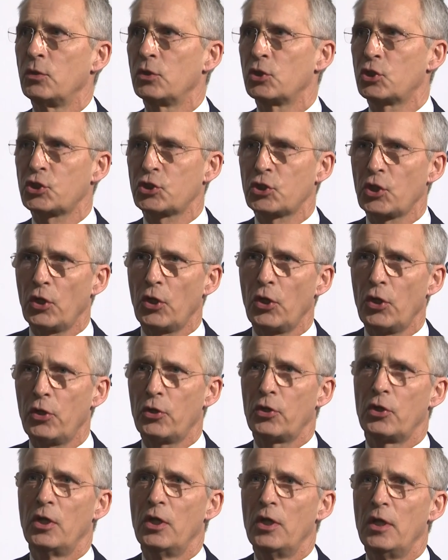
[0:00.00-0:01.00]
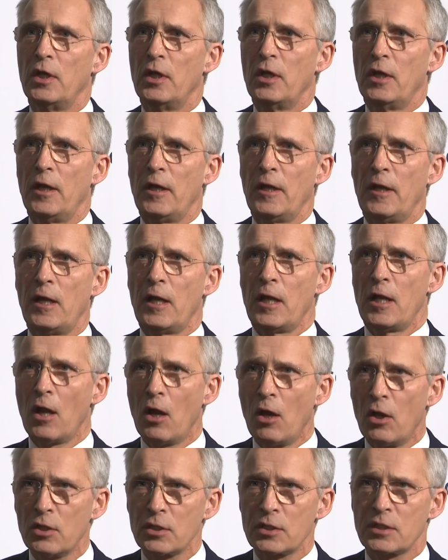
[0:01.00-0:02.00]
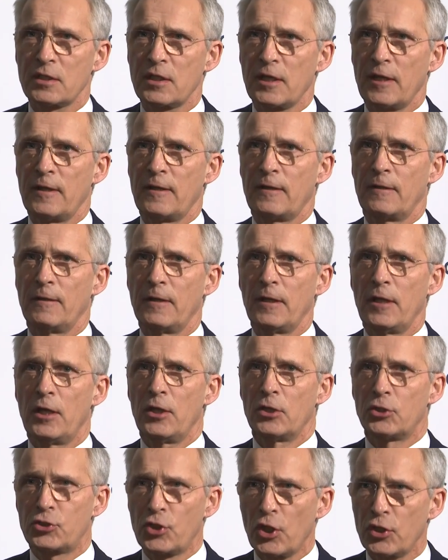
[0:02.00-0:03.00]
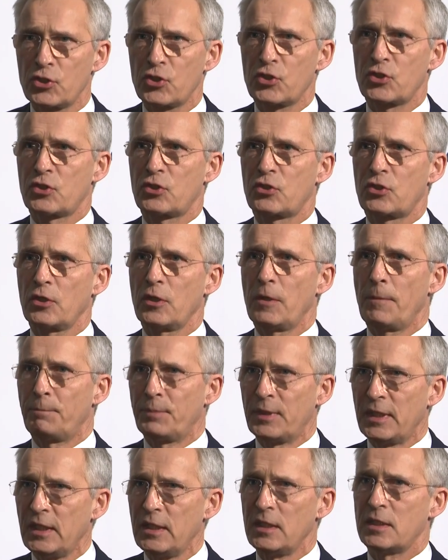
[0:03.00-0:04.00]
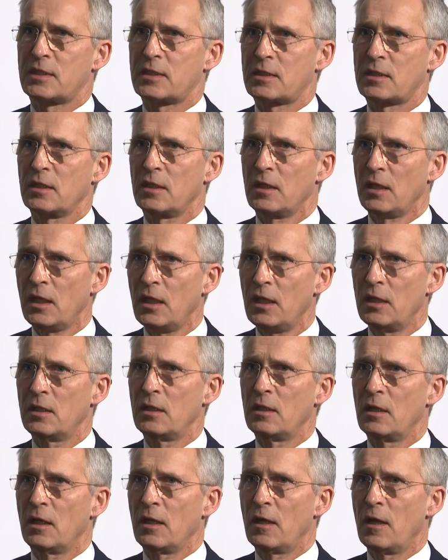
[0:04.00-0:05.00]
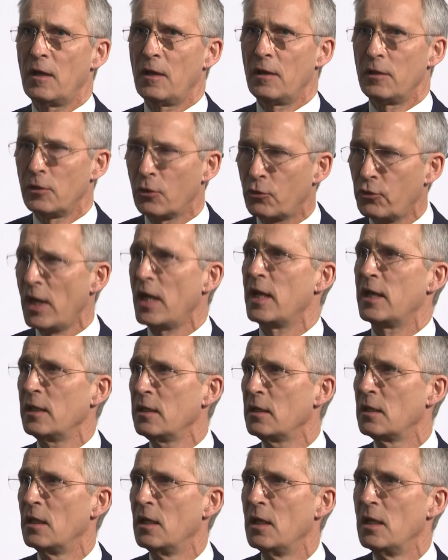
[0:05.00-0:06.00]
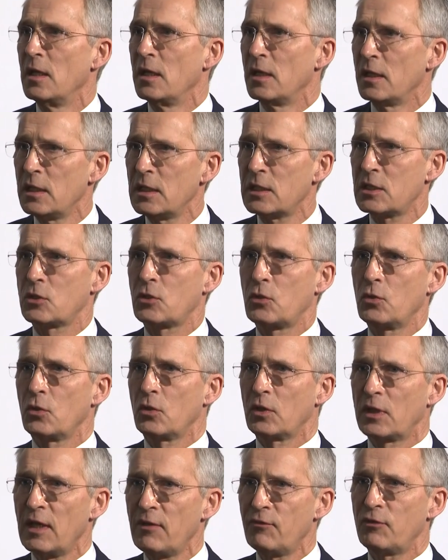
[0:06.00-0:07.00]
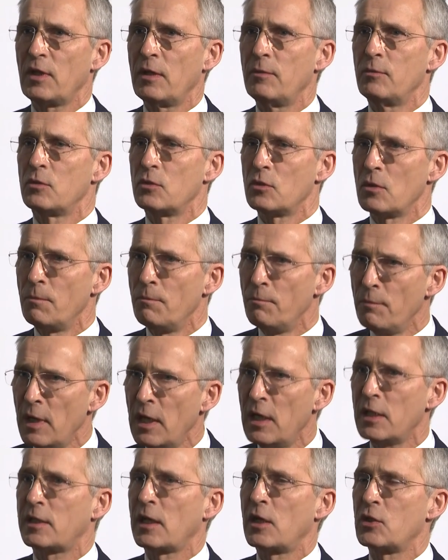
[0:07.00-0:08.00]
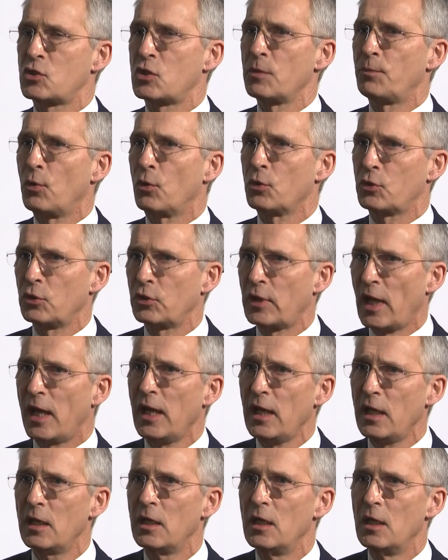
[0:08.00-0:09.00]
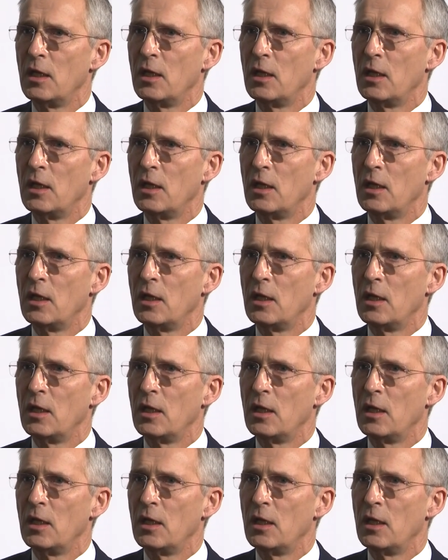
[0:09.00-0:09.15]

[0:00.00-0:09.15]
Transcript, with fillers: to ensure lasting, just peace in Ukraine is to give them military support today,